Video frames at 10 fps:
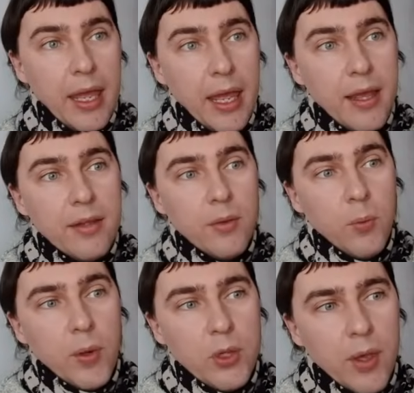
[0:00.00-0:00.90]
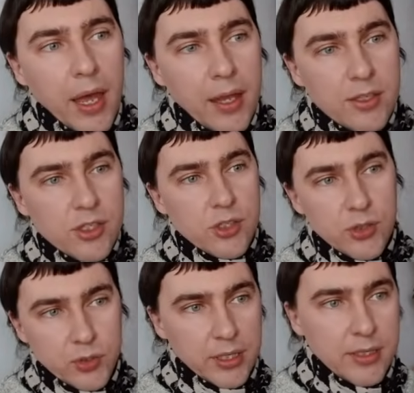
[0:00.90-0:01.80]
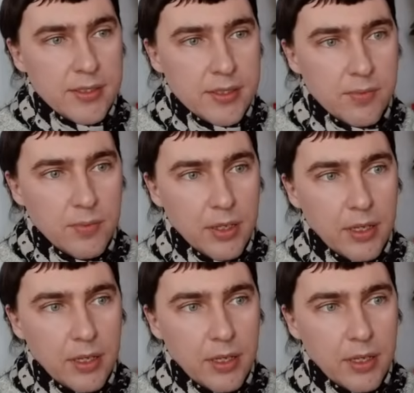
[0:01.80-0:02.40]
And when you add to this,